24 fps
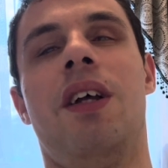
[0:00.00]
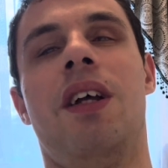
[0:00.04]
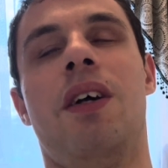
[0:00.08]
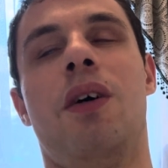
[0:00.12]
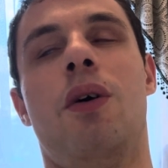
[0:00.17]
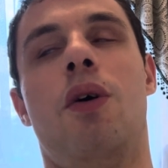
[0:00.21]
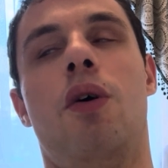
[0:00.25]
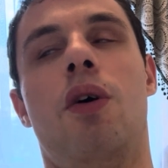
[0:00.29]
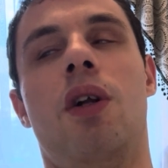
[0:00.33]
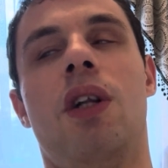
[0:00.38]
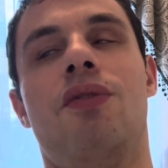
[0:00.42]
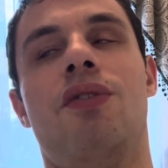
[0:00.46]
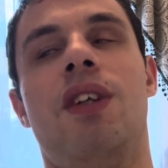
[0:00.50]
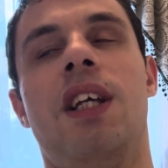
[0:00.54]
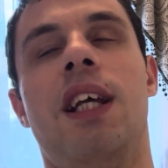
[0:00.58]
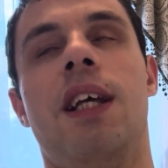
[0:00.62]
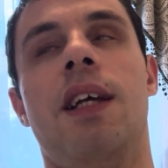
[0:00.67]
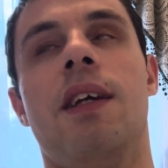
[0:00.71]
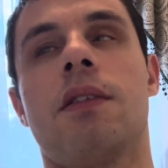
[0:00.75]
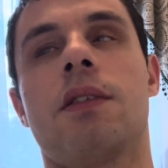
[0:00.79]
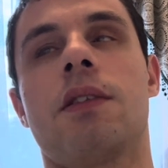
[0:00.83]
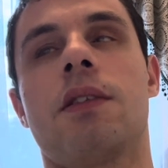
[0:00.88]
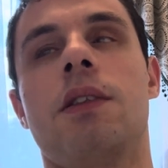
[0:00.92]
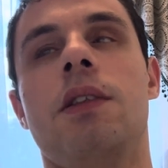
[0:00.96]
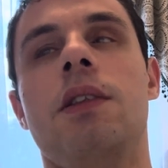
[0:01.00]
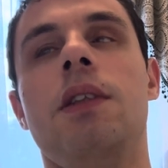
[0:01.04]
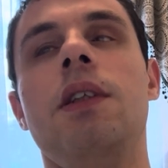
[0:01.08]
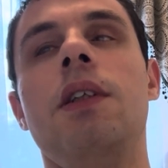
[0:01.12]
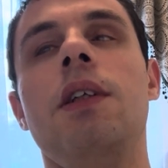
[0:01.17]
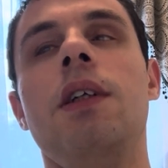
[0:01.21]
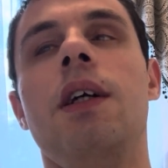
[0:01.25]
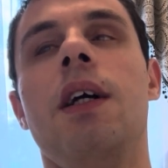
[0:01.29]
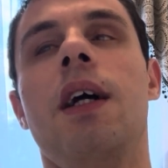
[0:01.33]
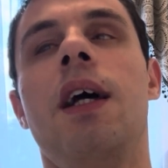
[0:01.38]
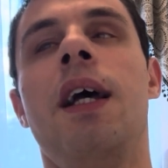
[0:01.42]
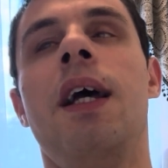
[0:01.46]
all of the
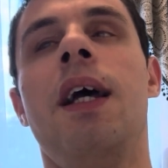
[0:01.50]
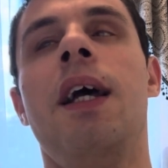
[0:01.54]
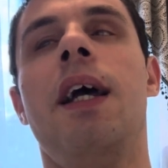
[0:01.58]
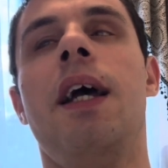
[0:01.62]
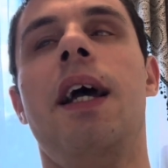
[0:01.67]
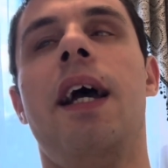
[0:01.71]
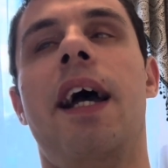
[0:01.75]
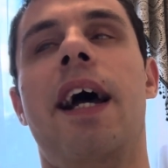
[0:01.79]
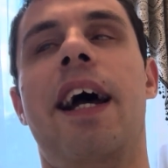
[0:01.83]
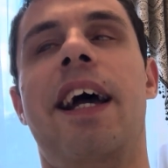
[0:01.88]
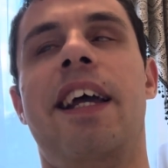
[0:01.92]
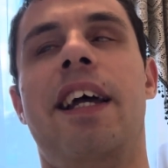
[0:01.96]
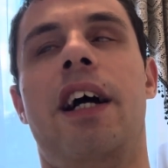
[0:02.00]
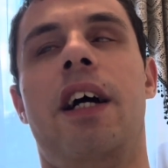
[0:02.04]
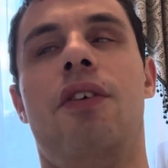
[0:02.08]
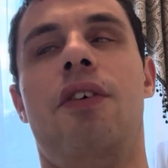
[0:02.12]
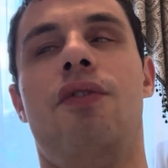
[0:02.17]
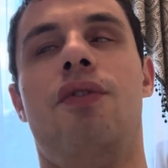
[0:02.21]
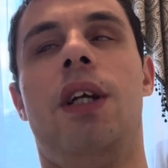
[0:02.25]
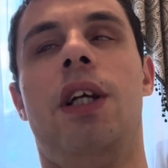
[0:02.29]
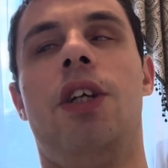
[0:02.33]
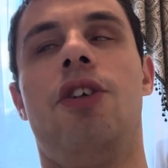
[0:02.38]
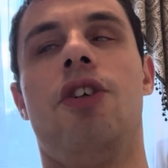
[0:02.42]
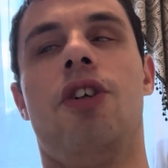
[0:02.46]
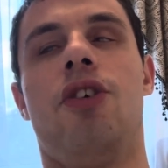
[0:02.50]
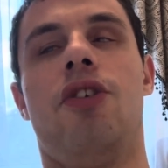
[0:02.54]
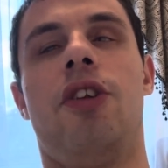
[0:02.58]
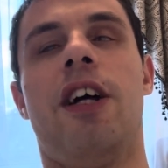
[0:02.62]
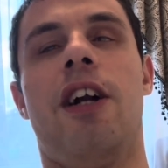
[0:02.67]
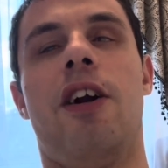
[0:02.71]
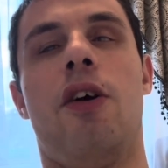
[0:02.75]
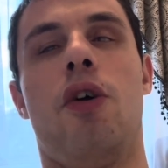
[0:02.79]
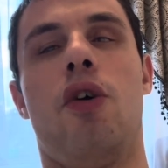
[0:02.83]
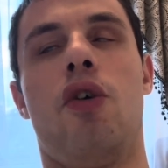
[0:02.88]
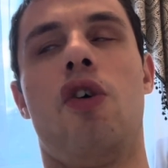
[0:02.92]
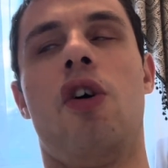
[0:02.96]
AI features
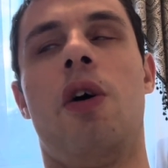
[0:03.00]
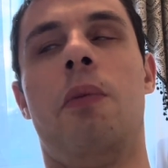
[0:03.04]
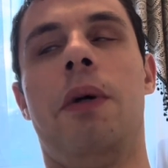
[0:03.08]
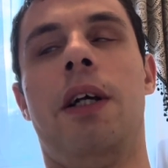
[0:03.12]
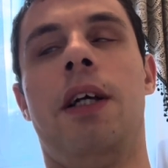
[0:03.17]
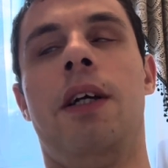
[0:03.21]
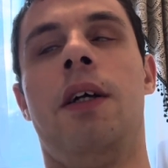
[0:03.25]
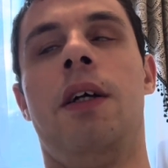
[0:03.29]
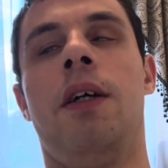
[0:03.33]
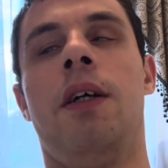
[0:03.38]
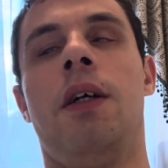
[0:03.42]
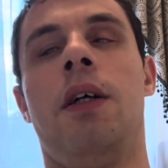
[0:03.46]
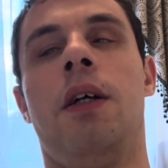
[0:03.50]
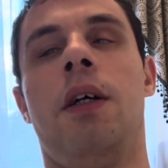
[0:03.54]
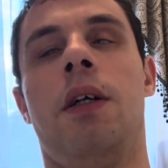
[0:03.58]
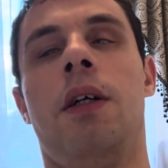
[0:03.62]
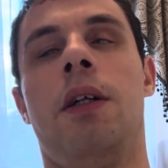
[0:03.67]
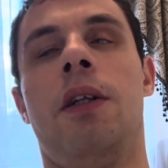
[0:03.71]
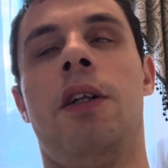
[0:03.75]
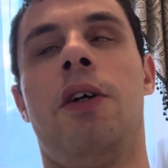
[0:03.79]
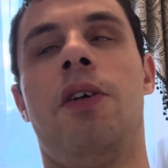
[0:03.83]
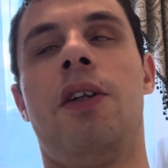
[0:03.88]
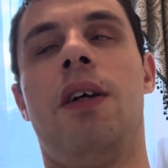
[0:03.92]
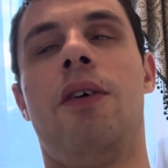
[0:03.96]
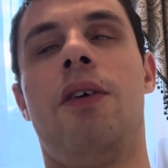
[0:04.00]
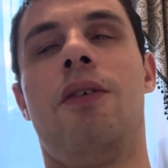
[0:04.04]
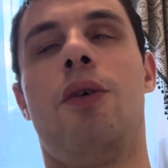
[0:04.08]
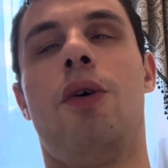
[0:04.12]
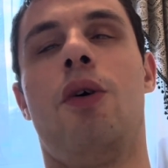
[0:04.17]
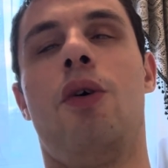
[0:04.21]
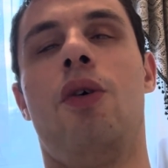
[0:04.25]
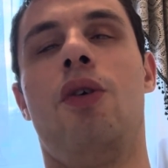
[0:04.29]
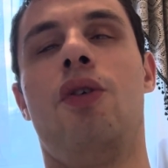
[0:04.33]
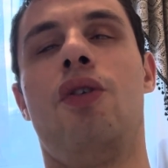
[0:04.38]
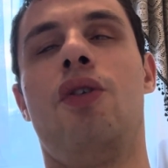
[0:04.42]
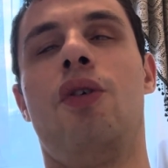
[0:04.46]
that are coming. Now they
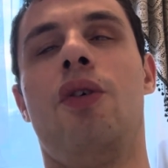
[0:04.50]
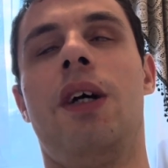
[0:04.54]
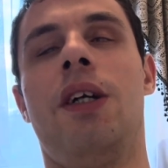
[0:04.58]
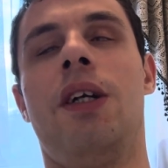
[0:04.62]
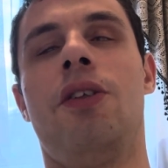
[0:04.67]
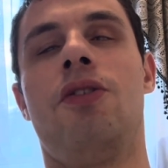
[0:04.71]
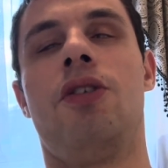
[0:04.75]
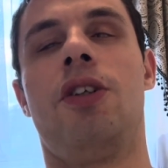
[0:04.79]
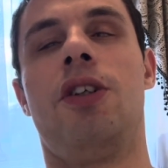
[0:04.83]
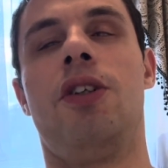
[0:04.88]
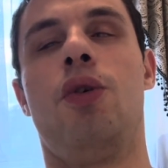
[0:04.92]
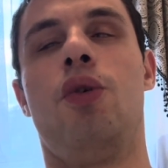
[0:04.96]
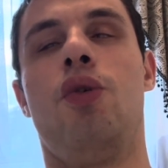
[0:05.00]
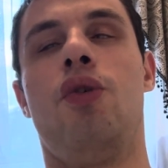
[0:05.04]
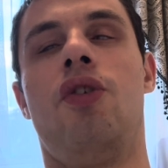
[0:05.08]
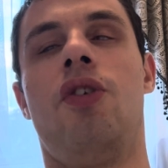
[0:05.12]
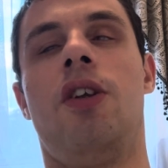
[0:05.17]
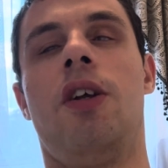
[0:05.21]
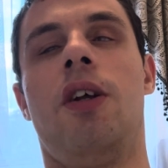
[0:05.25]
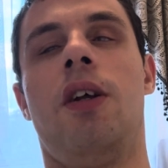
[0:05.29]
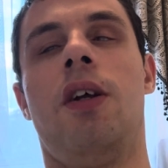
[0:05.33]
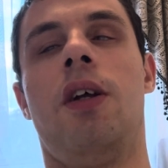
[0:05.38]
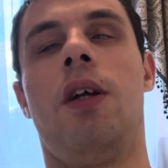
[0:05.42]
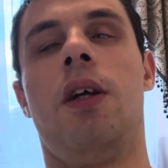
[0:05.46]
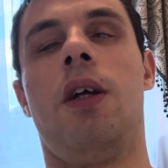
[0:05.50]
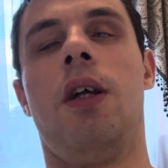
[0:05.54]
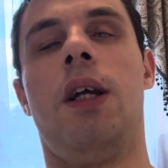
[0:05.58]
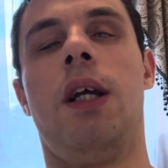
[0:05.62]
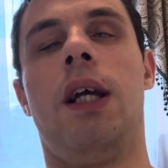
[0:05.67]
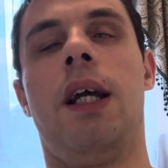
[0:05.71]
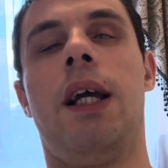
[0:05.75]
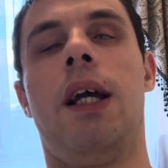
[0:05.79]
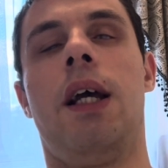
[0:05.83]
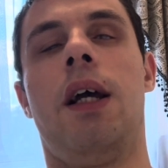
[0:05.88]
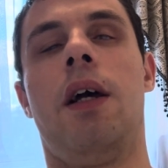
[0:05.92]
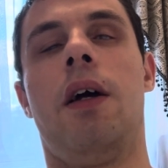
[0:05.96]
also introduced
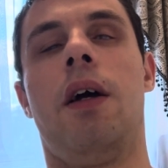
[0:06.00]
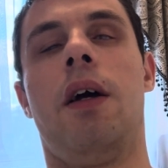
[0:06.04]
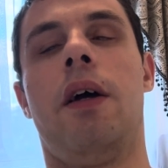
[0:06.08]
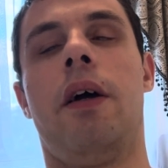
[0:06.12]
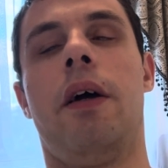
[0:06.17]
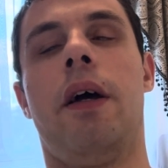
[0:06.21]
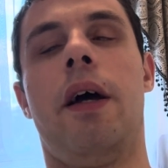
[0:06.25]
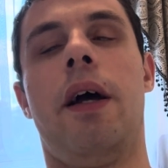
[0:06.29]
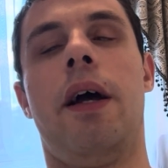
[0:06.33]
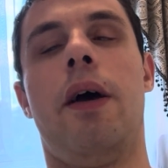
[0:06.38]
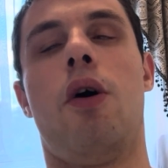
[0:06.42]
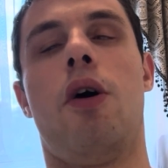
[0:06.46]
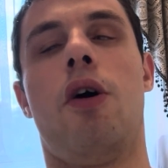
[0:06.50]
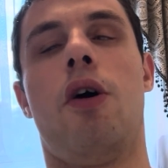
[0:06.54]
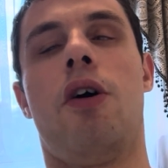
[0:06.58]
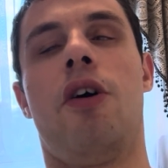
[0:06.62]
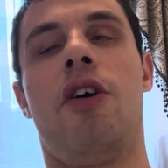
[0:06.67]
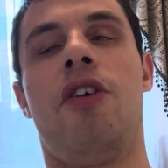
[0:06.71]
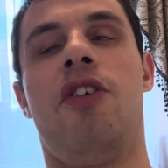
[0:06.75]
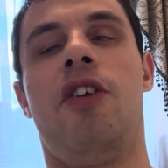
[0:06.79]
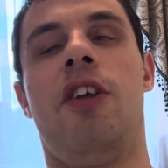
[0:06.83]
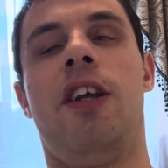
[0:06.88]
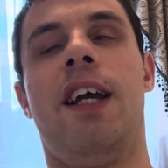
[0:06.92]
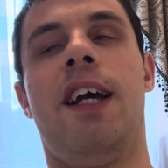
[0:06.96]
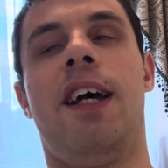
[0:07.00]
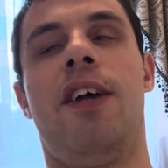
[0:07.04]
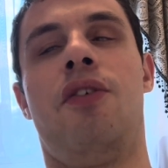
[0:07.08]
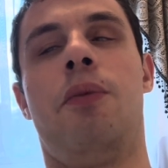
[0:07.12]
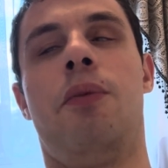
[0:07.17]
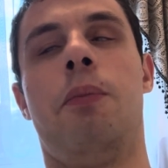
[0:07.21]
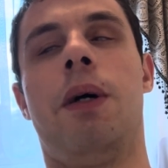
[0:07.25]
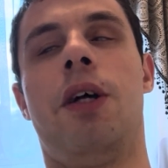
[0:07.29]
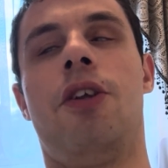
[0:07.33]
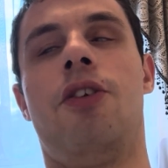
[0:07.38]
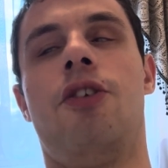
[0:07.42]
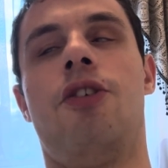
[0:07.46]

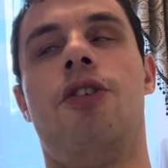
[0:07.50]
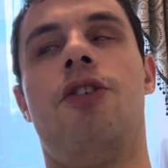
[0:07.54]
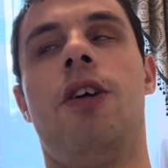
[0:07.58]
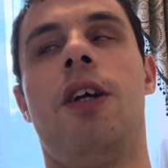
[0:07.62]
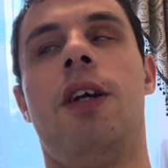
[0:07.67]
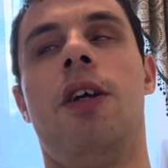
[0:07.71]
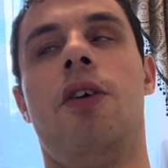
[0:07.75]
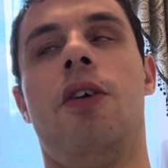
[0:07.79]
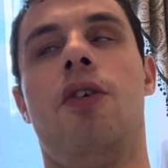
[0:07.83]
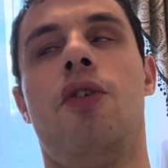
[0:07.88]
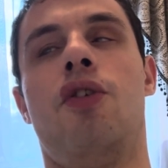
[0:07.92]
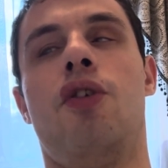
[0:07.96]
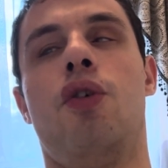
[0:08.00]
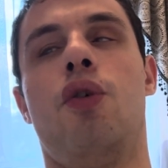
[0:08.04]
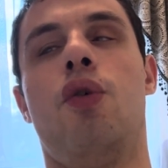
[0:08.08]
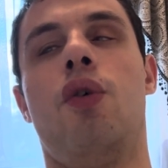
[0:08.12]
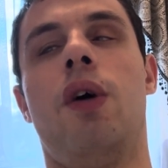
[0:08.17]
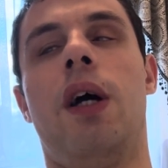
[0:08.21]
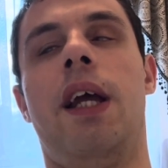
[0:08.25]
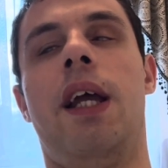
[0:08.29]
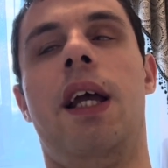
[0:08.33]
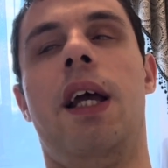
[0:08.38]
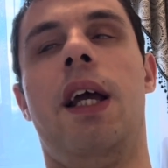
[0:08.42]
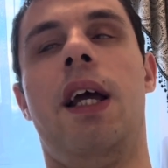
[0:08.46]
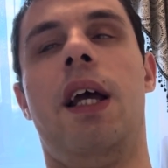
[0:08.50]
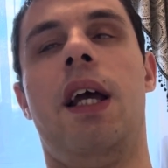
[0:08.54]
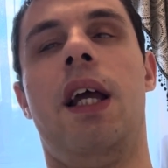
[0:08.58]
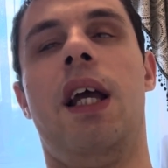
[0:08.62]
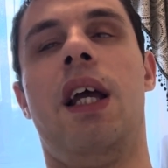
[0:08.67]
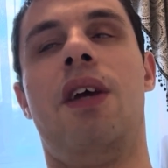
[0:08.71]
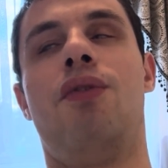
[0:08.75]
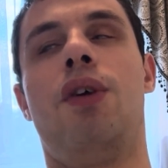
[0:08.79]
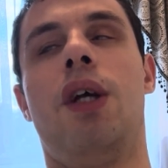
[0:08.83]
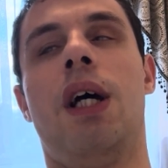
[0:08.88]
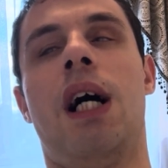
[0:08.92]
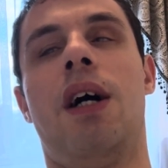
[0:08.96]
RCS messaging. So
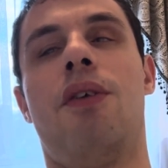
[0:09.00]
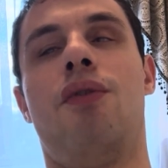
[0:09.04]
if you